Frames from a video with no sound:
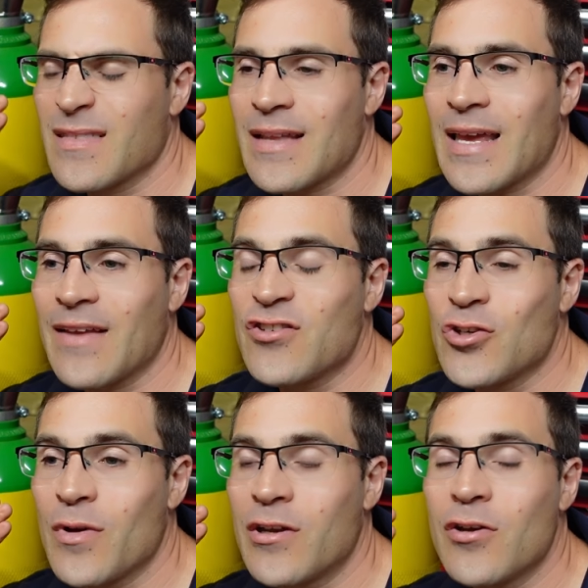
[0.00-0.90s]
That gives
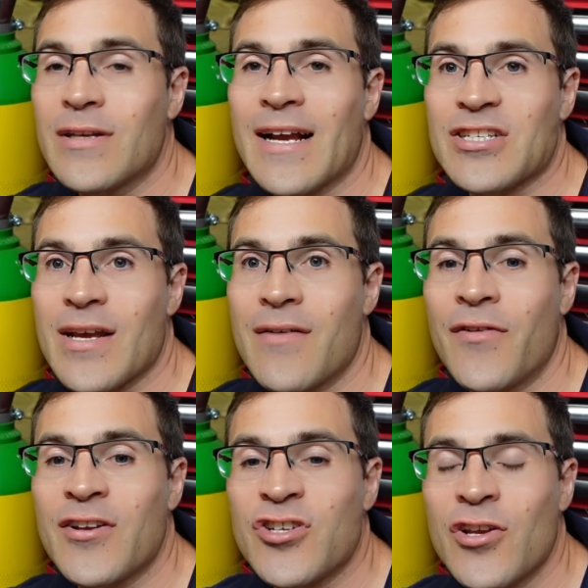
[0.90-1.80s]
you a good gas
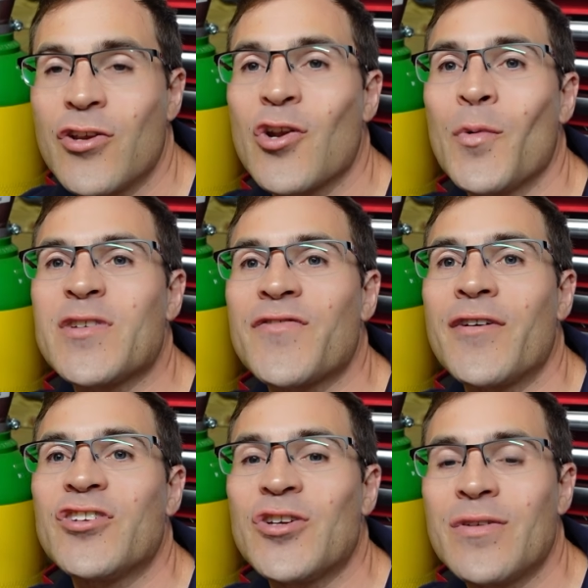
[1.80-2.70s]
coverage. You can always
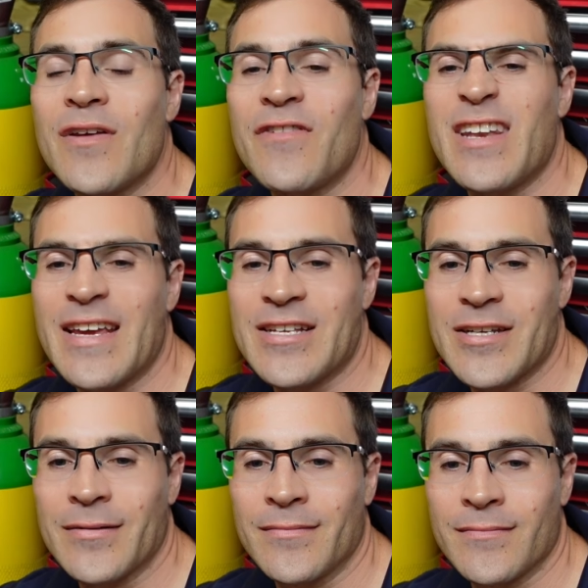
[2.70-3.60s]
fine tune it if you need
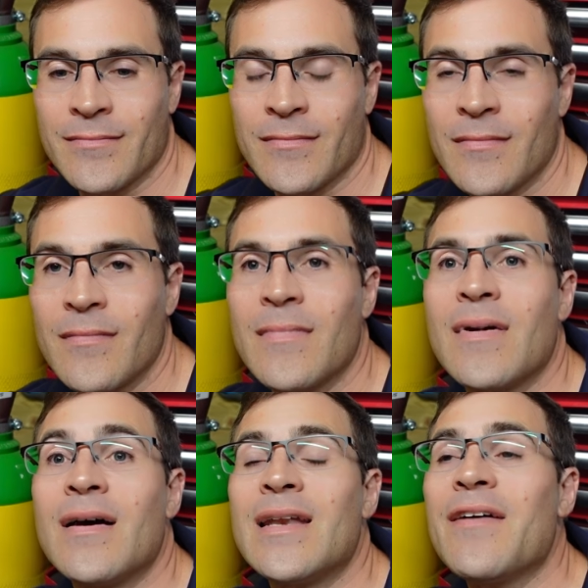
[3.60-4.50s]
to.
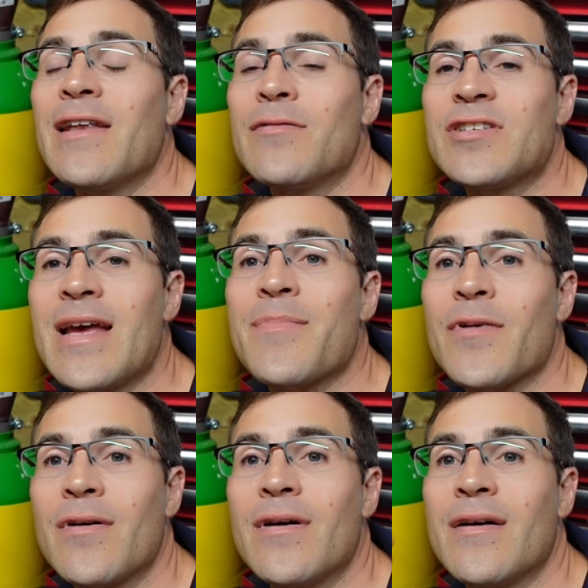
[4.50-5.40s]
Another little tip,
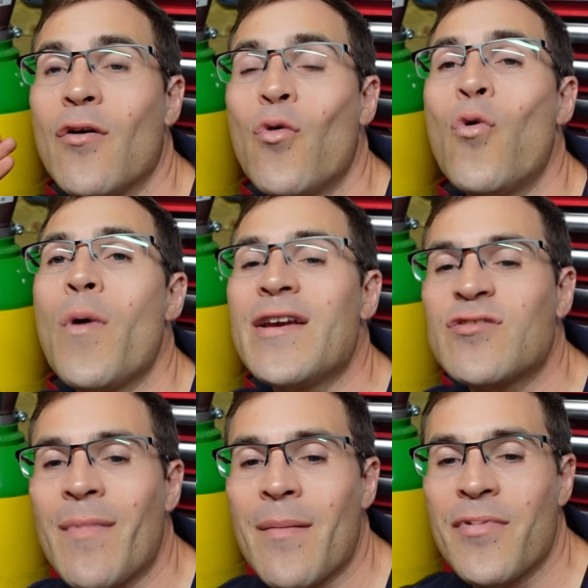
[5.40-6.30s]
always
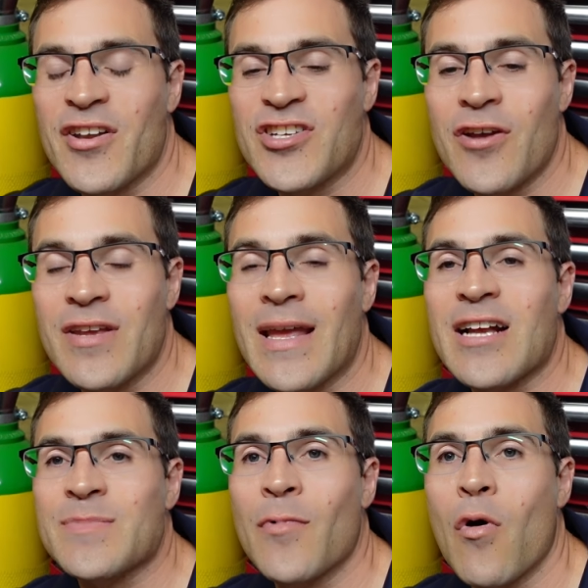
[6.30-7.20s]
remember to turn your
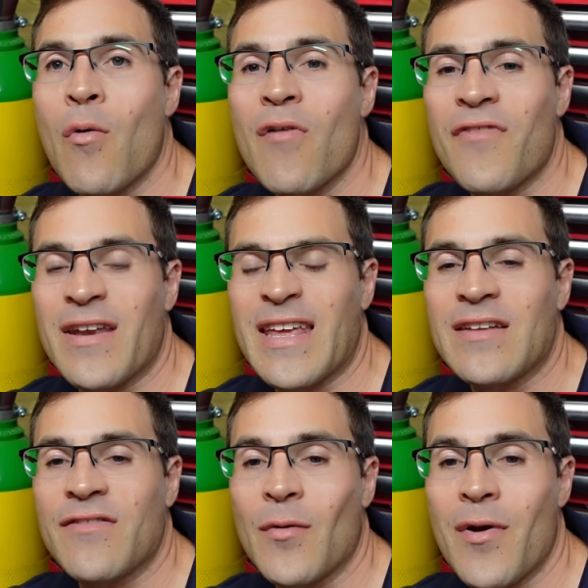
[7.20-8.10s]
gas bottle off at the end
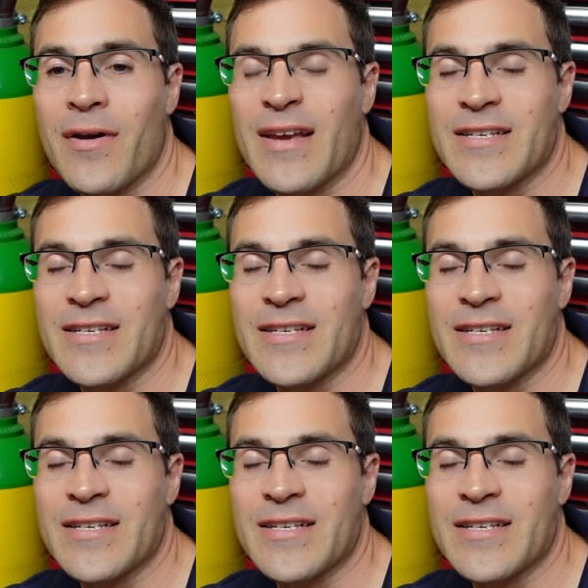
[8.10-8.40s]
of your working